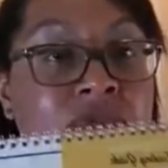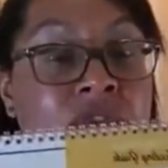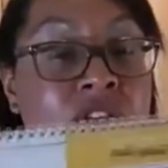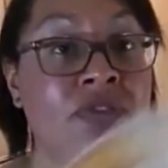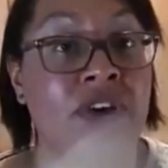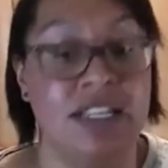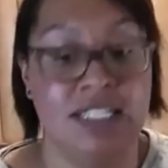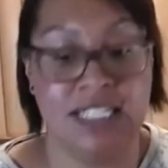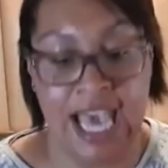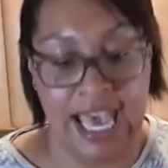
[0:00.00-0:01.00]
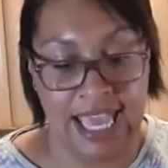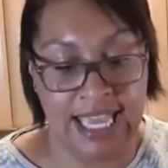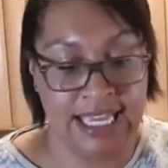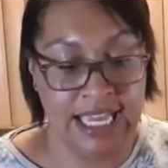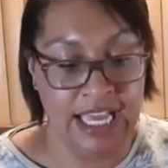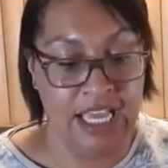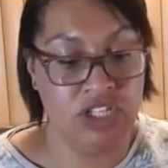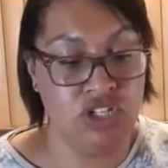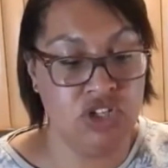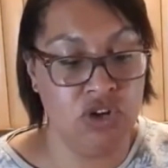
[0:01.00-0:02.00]
for the first day
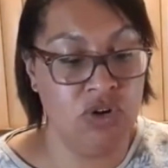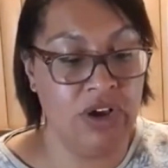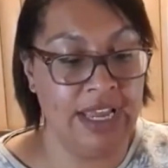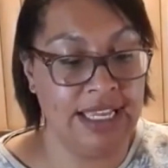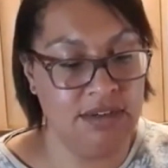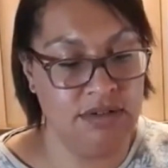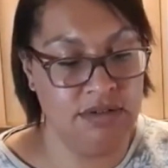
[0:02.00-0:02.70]
to do like,